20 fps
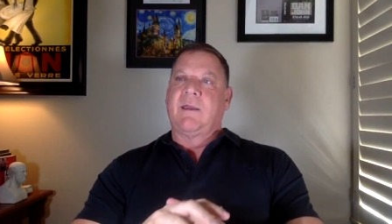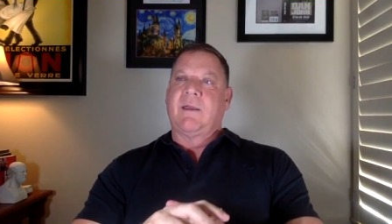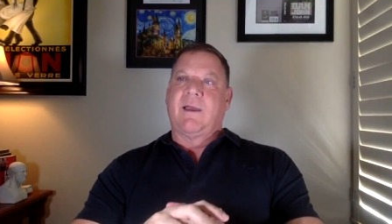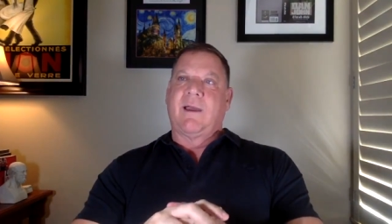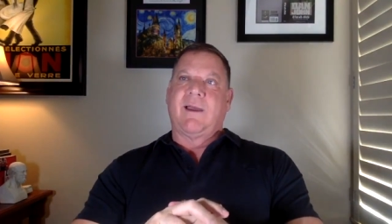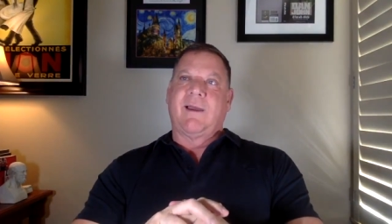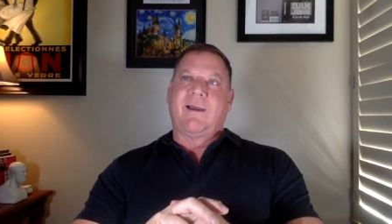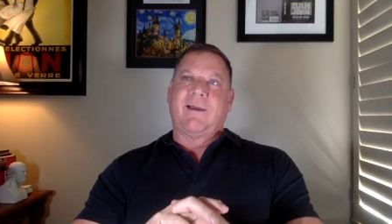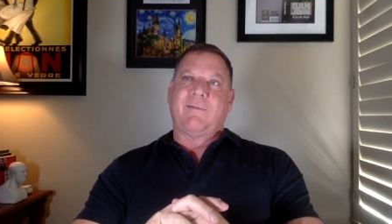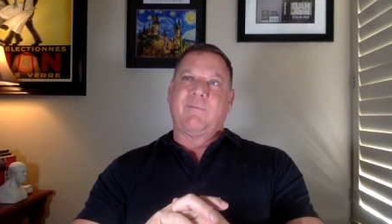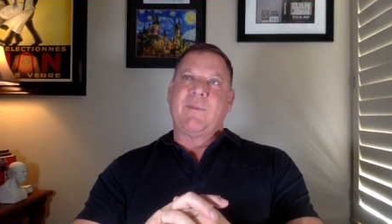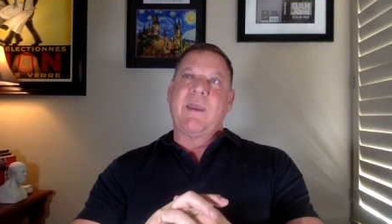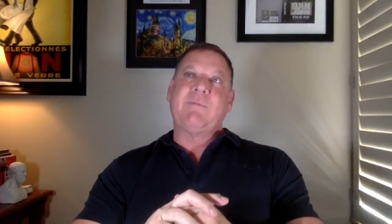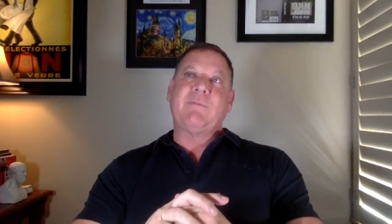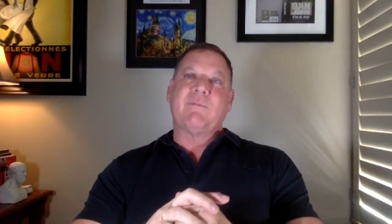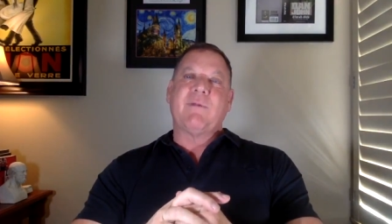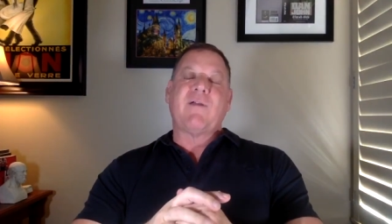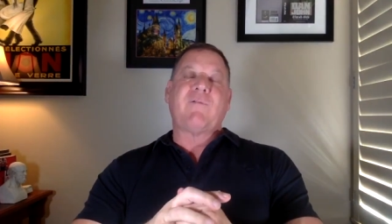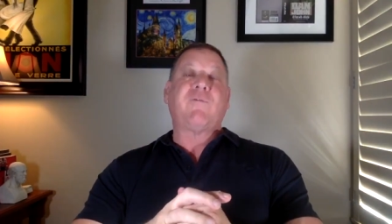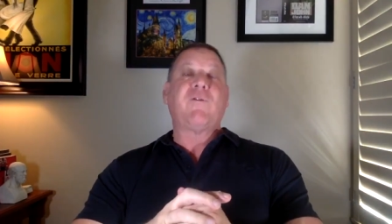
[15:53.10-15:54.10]
uh, maybe
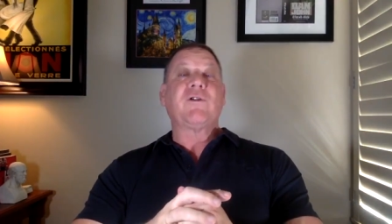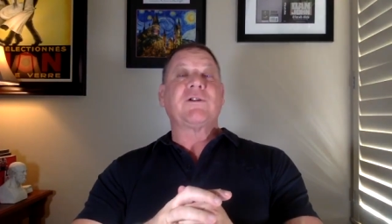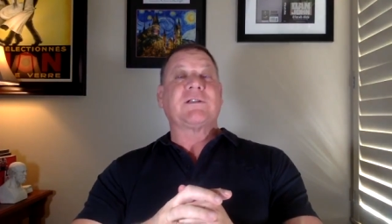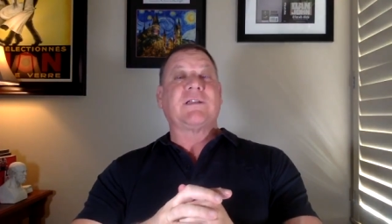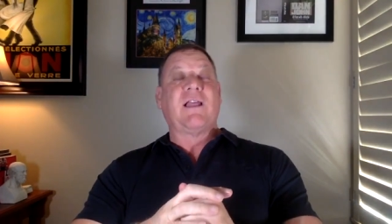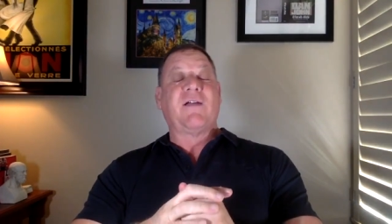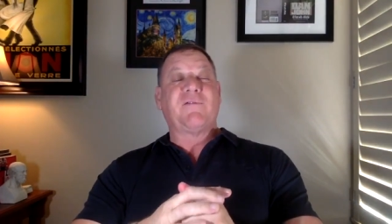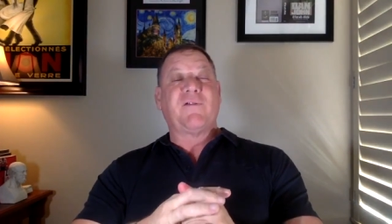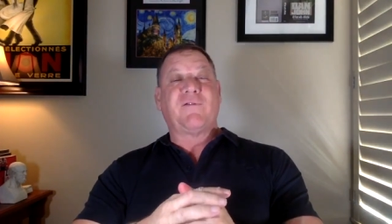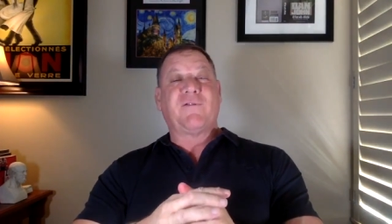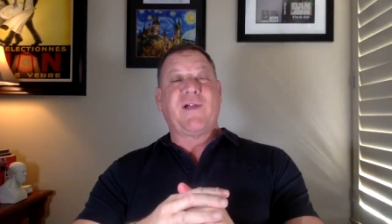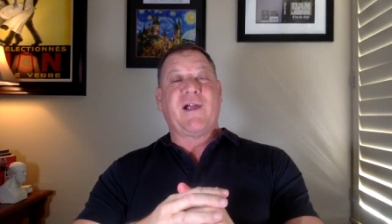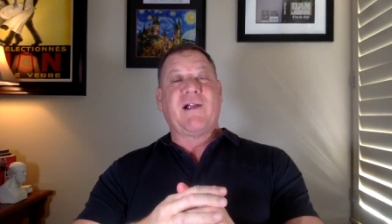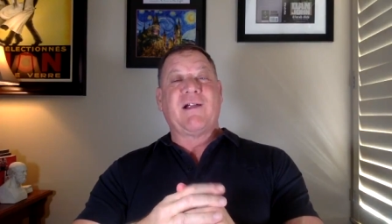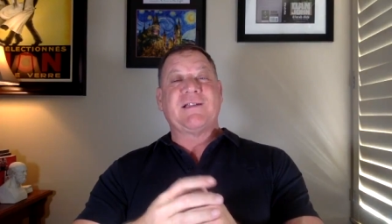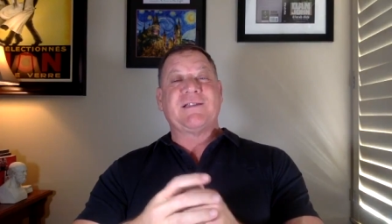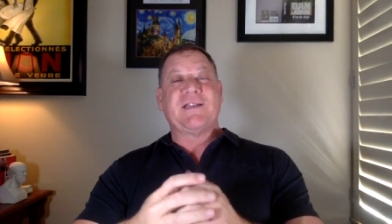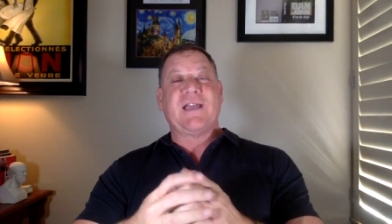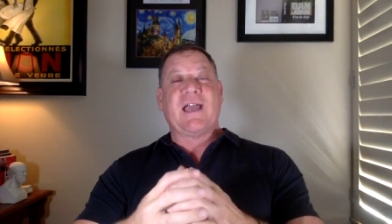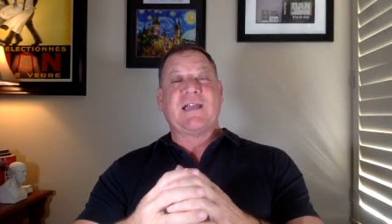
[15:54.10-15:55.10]
my first love affair
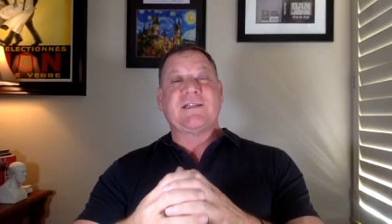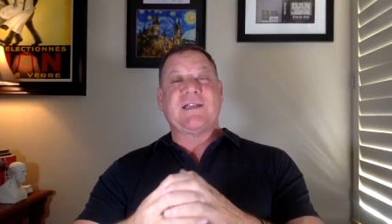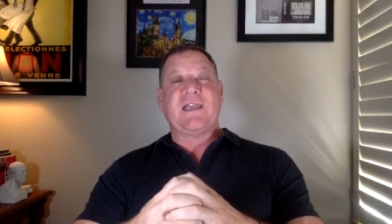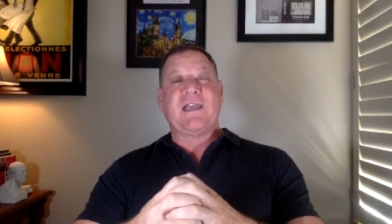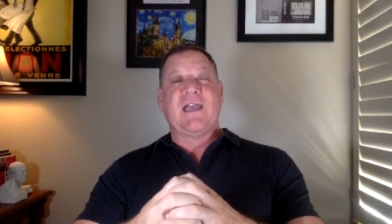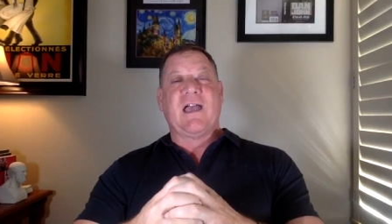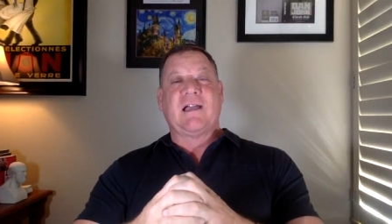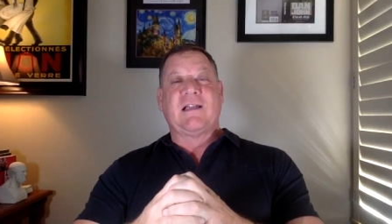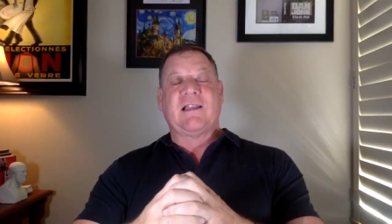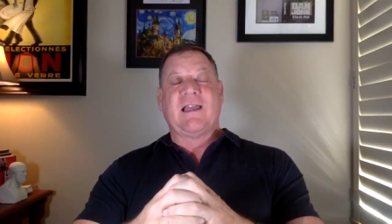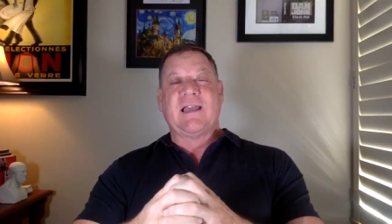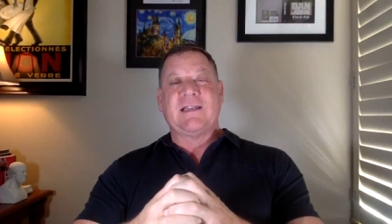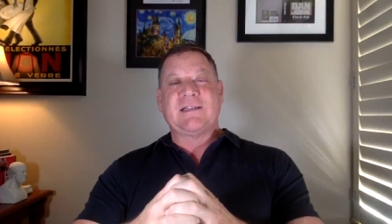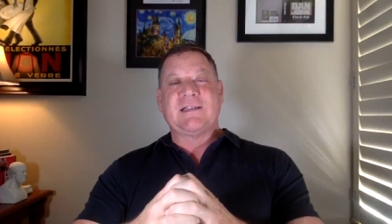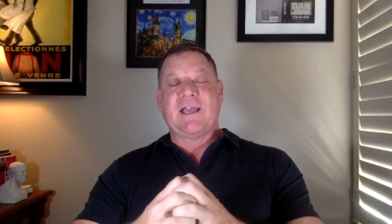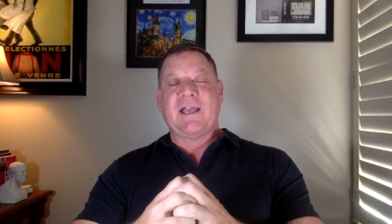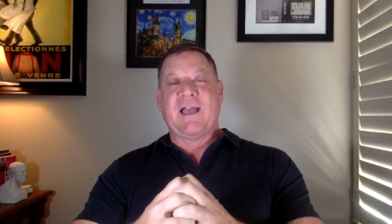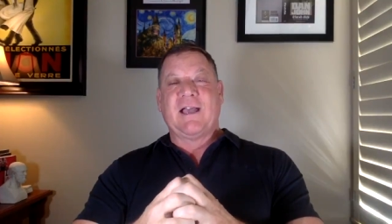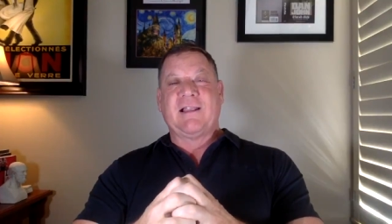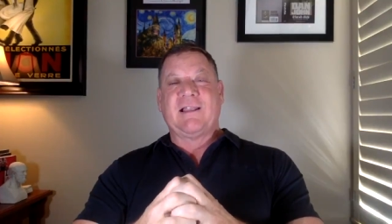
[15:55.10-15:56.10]
as, as a young as
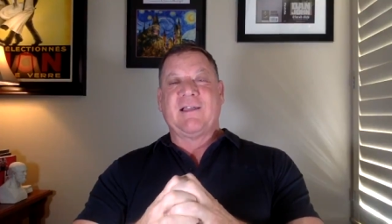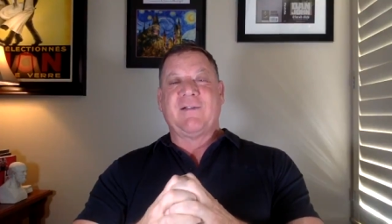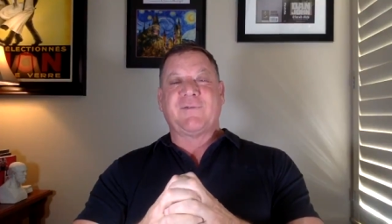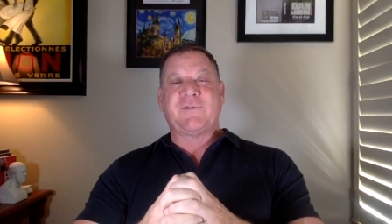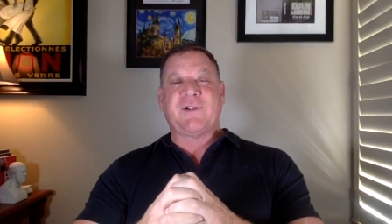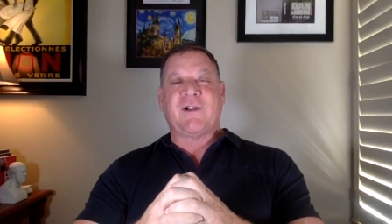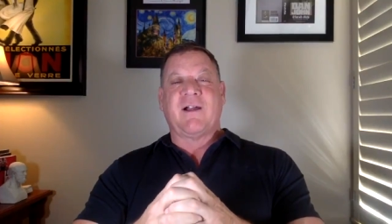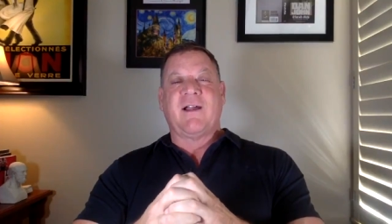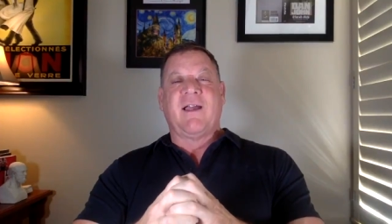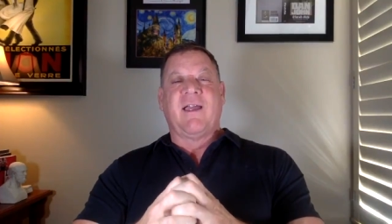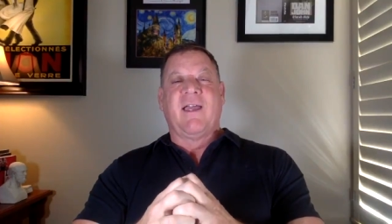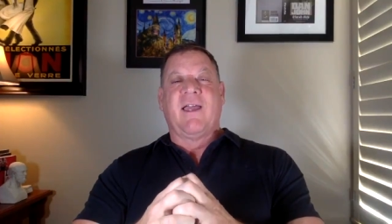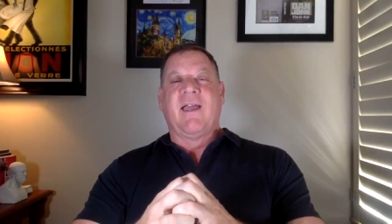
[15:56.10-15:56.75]
a young lifter.